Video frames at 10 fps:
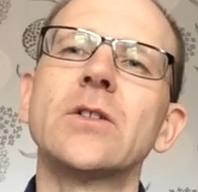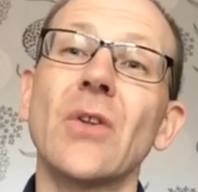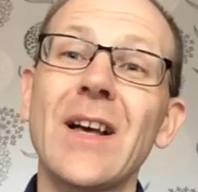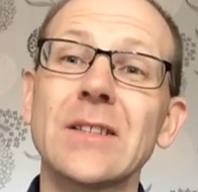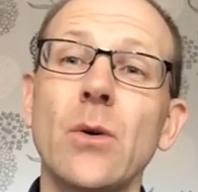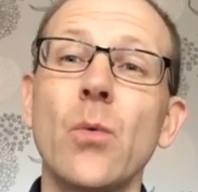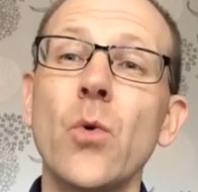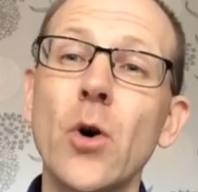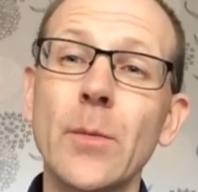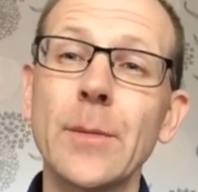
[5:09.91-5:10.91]
So that's our
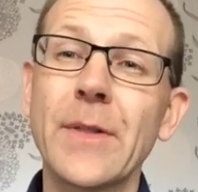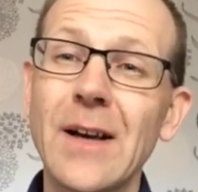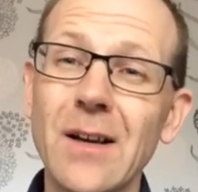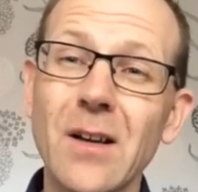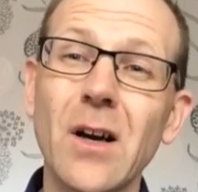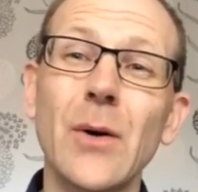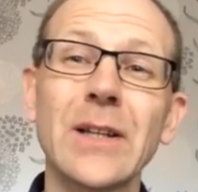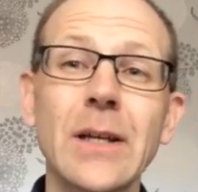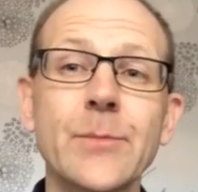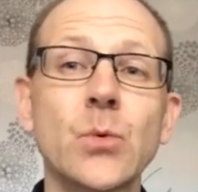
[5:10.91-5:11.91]
warm-up. That got our
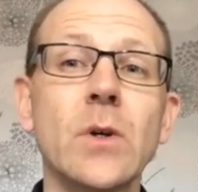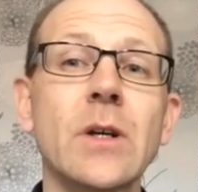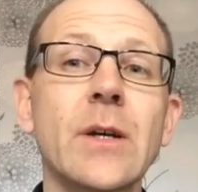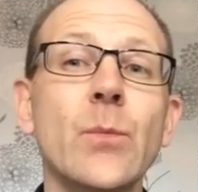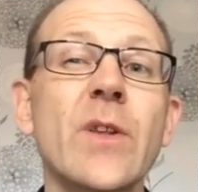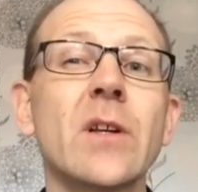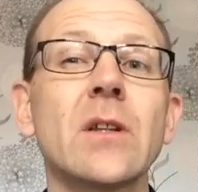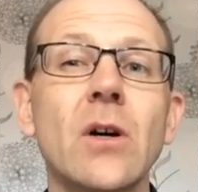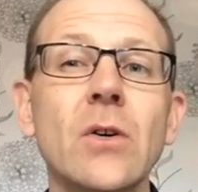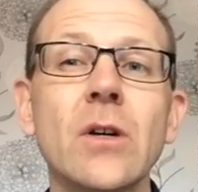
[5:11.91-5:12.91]
lips working with a
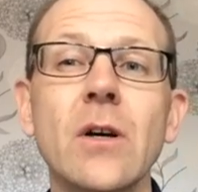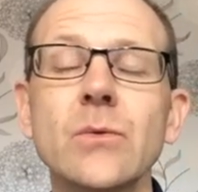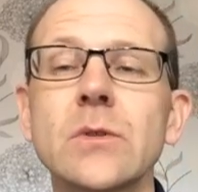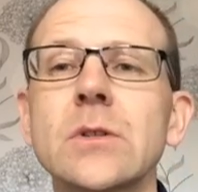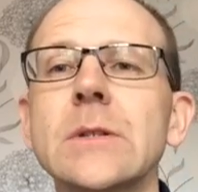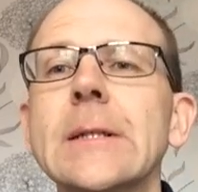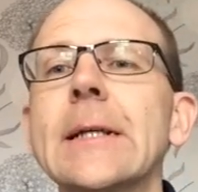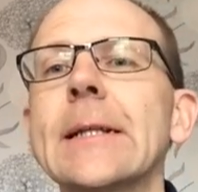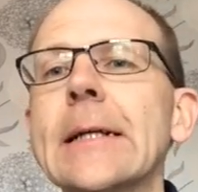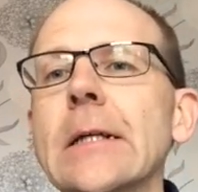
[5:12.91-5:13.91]
long note.
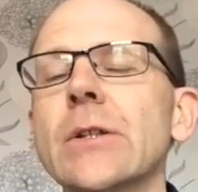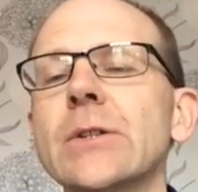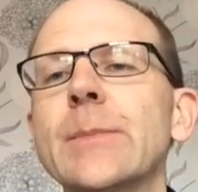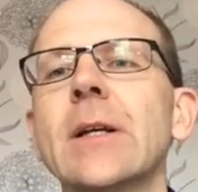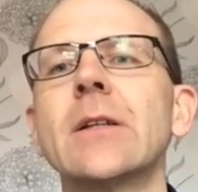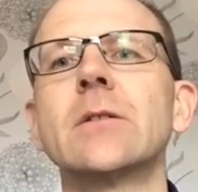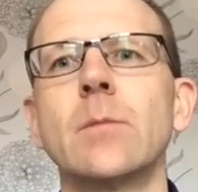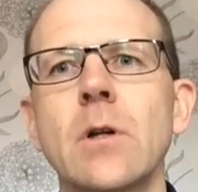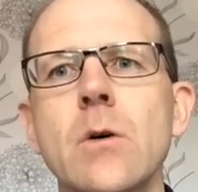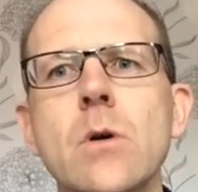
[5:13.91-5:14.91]
That got us playing some
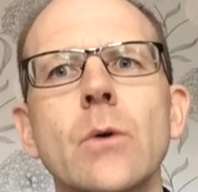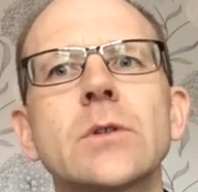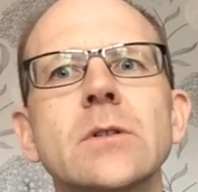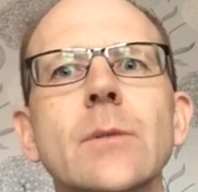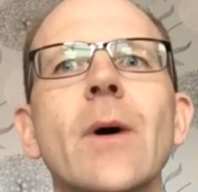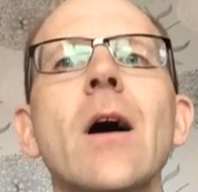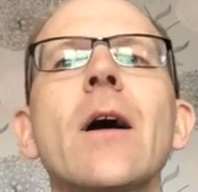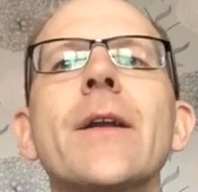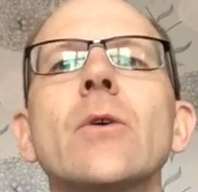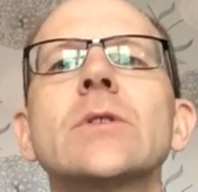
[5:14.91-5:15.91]
low notes and some
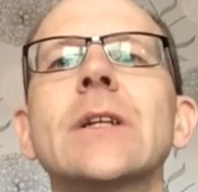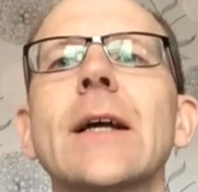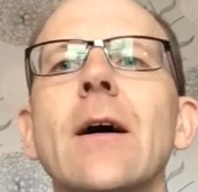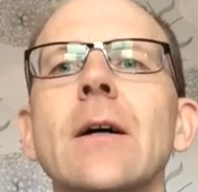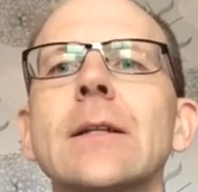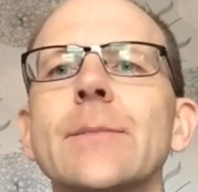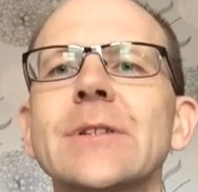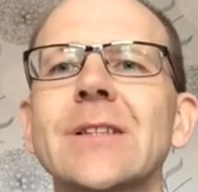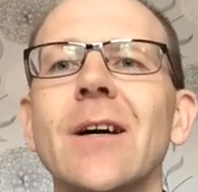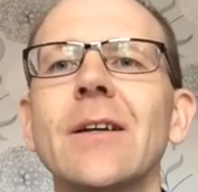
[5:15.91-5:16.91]
high notes to get our lips
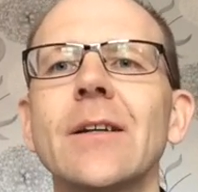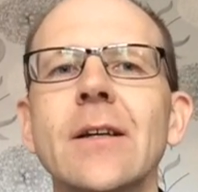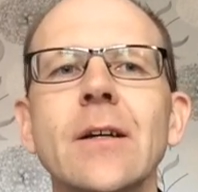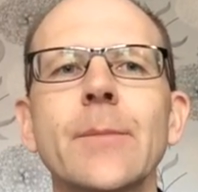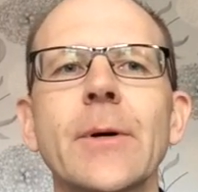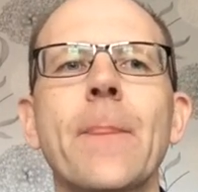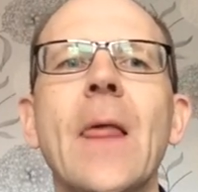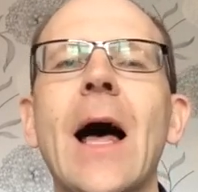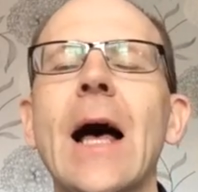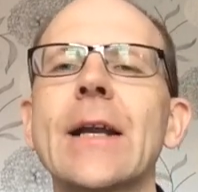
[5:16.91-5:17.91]
tightening up.
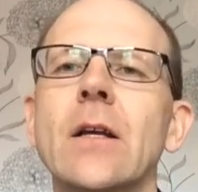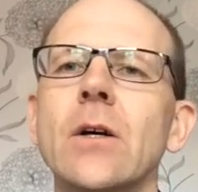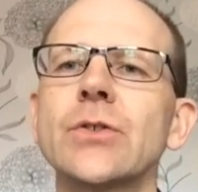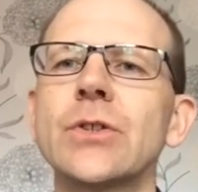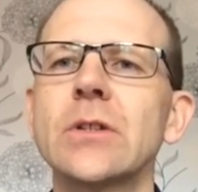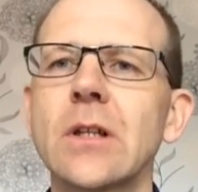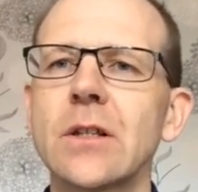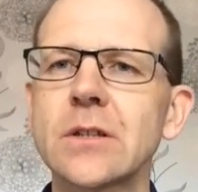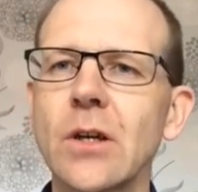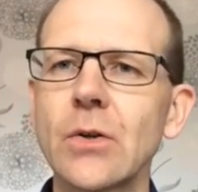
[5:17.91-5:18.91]
And it got us using
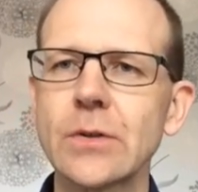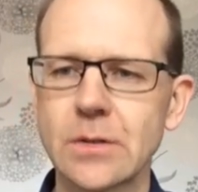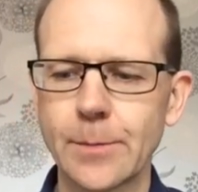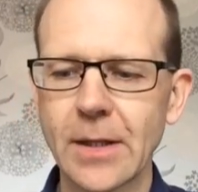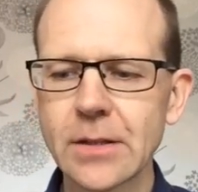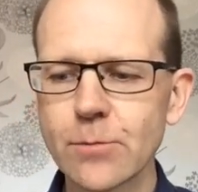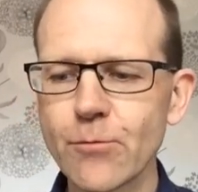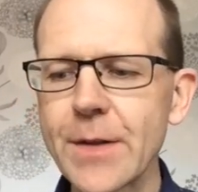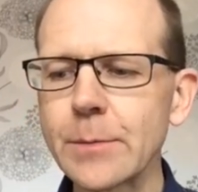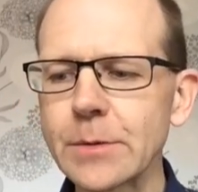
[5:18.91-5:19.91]
our tongues to play some
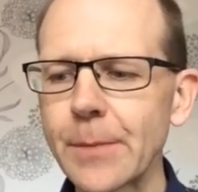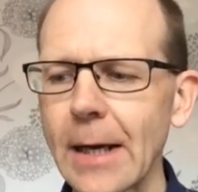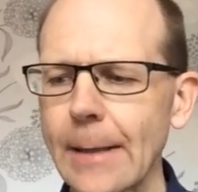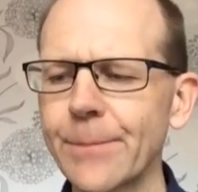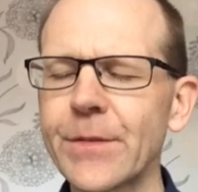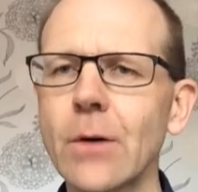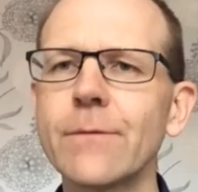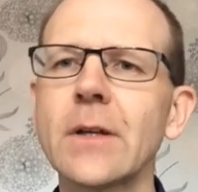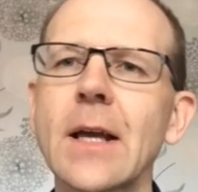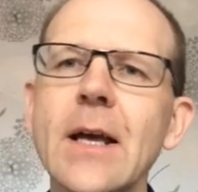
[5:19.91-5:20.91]
rhythms back. And don't
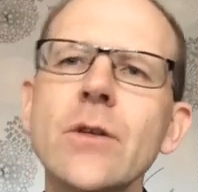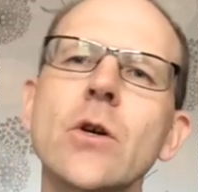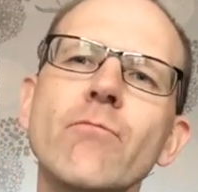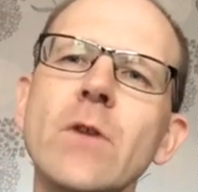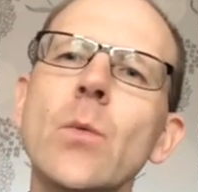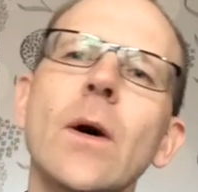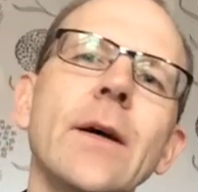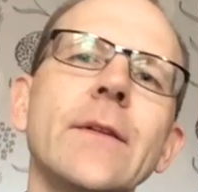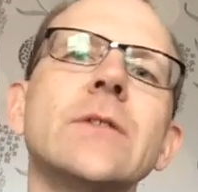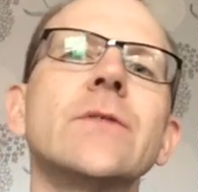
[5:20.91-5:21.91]
forget, you can
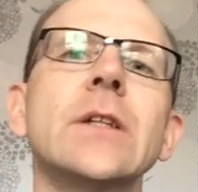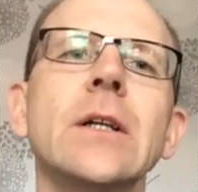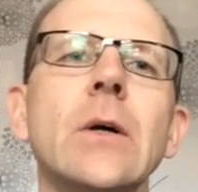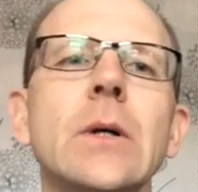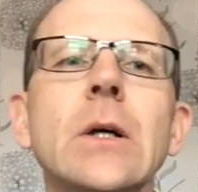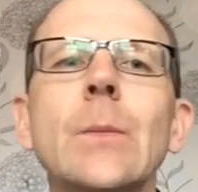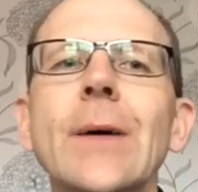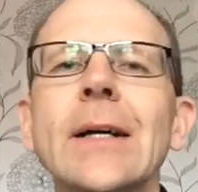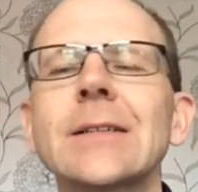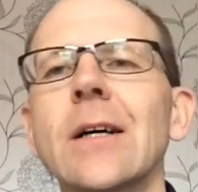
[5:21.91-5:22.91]
rewind this video and go
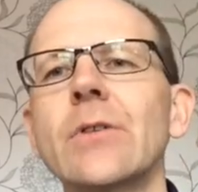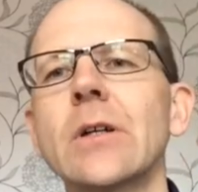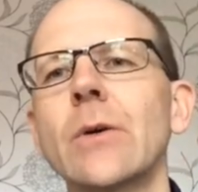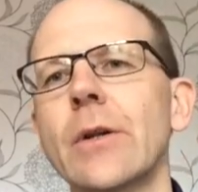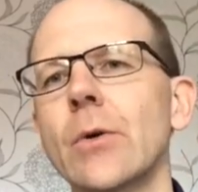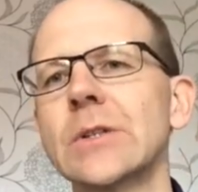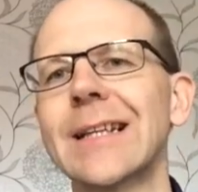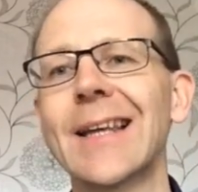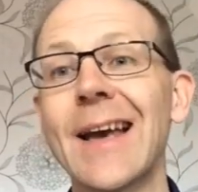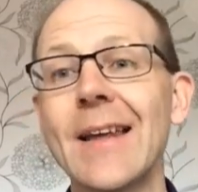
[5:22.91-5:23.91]
back to have a go at those
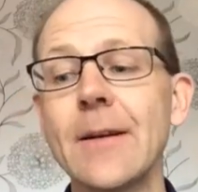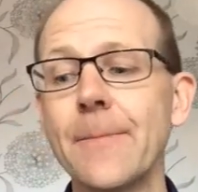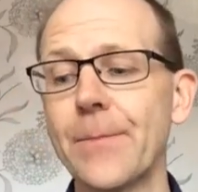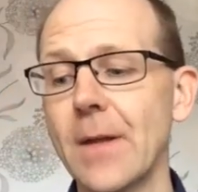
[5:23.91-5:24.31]
again